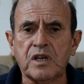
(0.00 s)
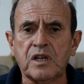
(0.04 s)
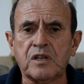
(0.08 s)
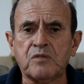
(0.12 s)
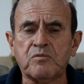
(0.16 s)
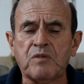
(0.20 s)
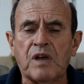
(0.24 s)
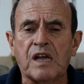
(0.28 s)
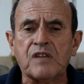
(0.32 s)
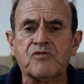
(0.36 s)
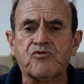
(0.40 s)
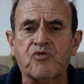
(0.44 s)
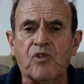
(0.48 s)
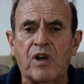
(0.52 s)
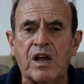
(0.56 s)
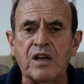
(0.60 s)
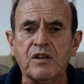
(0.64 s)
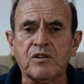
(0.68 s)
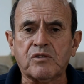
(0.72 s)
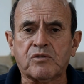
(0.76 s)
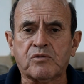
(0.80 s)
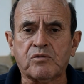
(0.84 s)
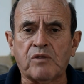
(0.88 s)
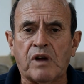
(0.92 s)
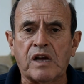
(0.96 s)
and we are
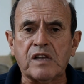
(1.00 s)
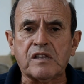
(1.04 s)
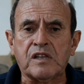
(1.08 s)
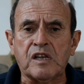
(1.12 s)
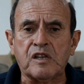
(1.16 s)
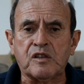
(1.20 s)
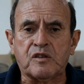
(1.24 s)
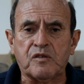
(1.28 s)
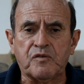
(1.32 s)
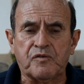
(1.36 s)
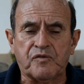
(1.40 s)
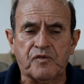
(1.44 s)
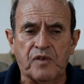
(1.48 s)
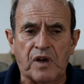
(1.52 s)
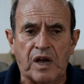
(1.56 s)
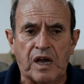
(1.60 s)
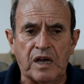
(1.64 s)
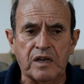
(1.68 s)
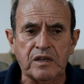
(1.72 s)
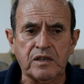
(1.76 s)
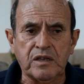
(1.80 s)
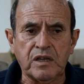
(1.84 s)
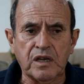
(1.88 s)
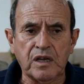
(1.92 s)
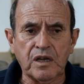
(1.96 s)
trying to
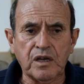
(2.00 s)
identify